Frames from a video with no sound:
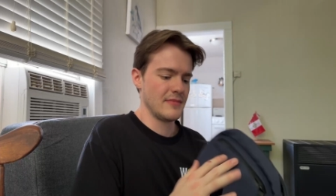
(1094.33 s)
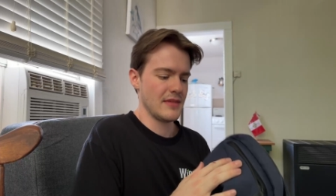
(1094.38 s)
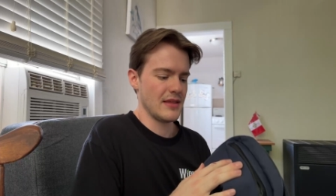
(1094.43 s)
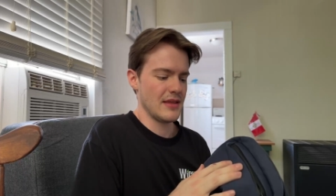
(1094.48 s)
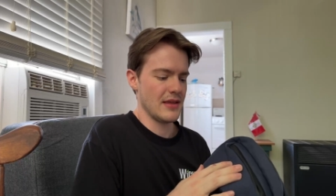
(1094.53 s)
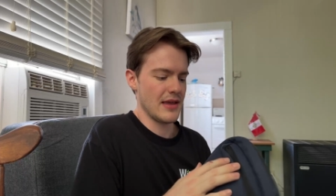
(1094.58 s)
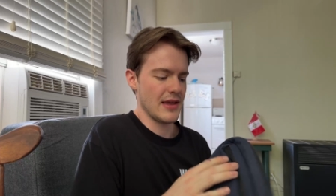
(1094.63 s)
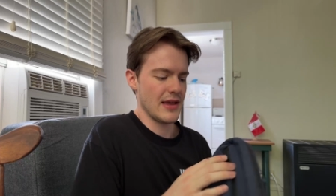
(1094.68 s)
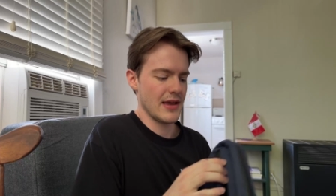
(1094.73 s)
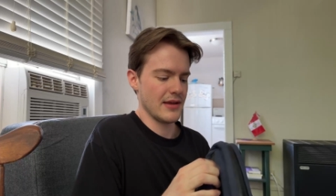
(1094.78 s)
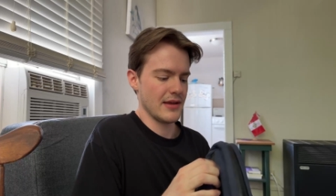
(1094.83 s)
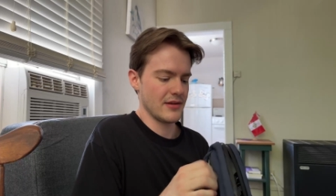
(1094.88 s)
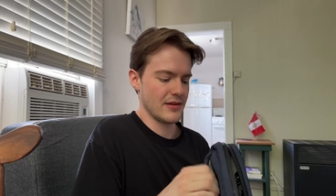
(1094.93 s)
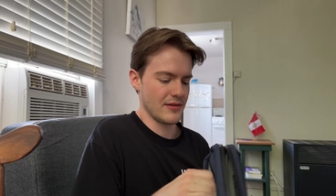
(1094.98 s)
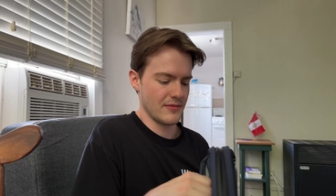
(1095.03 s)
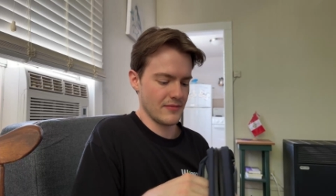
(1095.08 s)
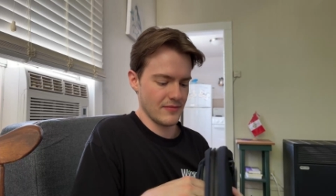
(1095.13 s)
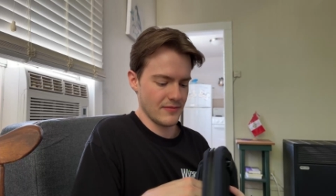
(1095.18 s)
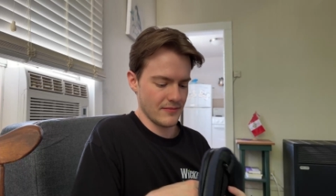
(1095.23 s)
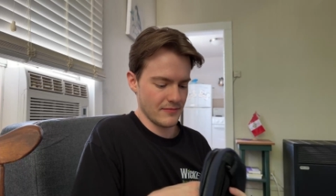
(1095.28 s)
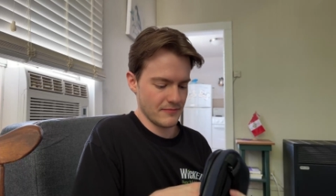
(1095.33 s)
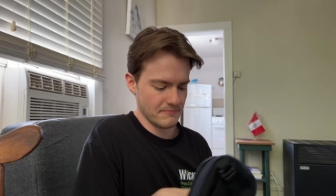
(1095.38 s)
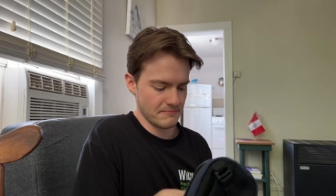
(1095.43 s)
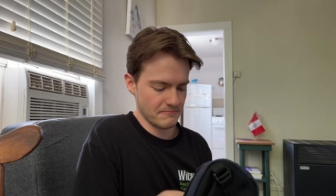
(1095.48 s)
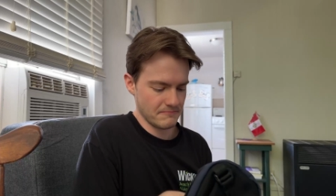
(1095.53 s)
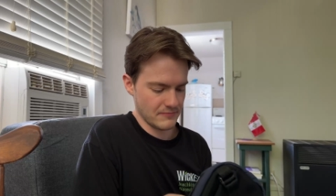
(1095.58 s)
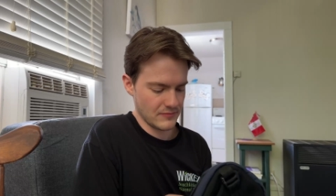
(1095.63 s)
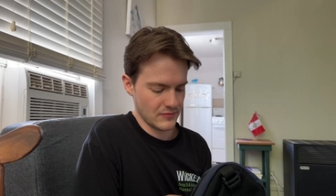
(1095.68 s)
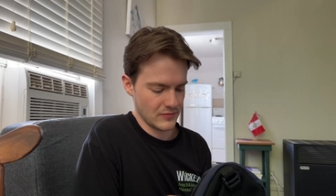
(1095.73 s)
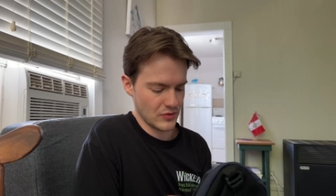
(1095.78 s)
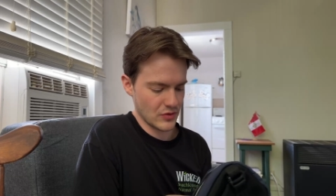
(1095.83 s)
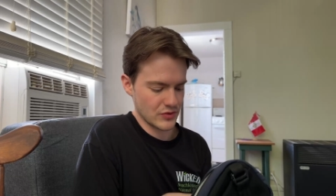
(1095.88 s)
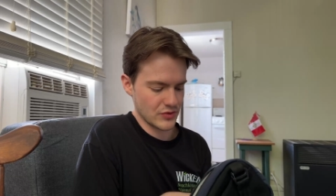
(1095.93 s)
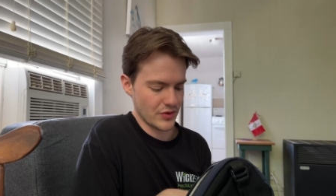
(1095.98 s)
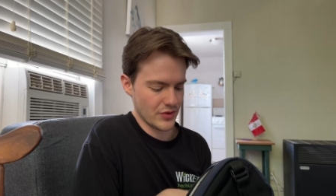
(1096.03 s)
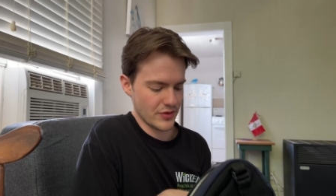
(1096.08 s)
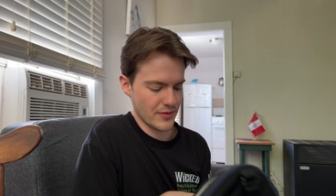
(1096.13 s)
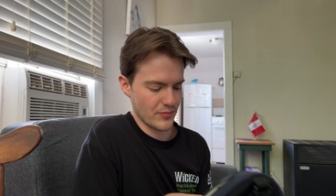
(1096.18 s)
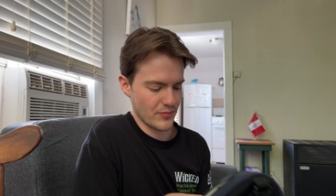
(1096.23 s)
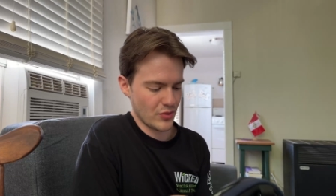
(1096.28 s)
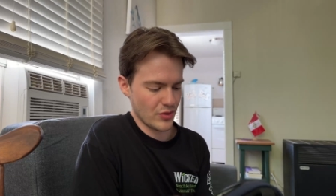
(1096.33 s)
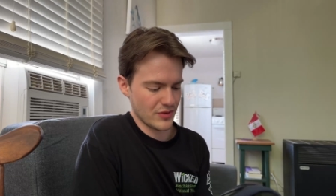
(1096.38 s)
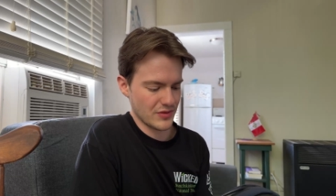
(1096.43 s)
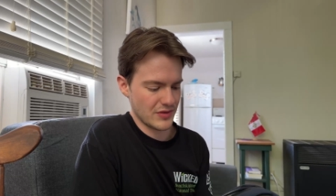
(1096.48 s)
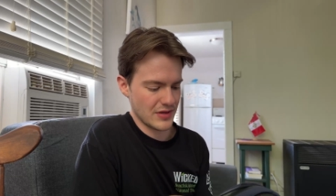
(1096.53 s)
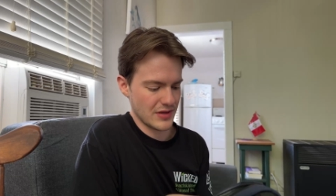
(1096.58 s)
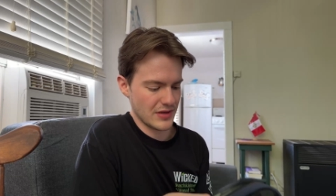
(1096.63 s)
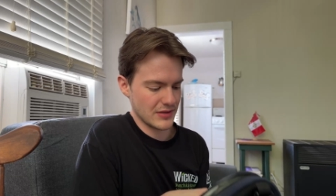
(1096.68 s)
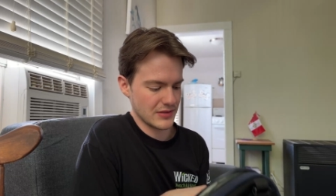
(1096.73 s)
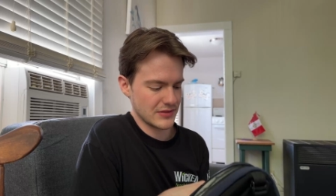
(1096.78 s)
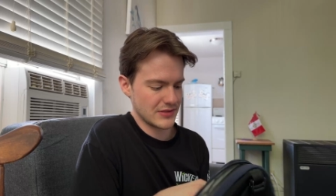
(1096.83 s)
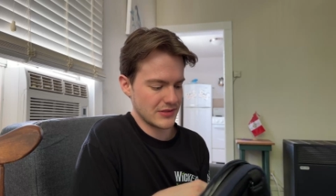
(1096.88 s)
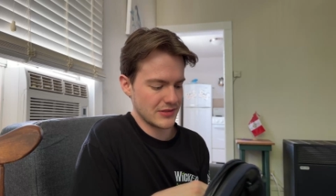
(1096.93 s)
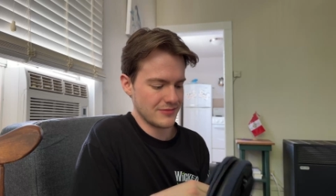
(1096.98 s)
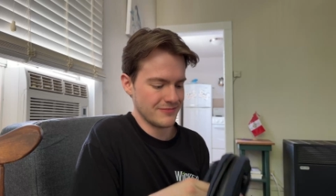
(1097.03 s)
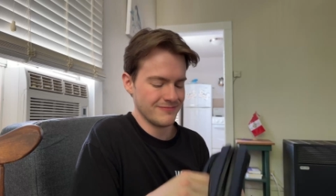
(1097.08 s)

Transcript: And those are all the important things.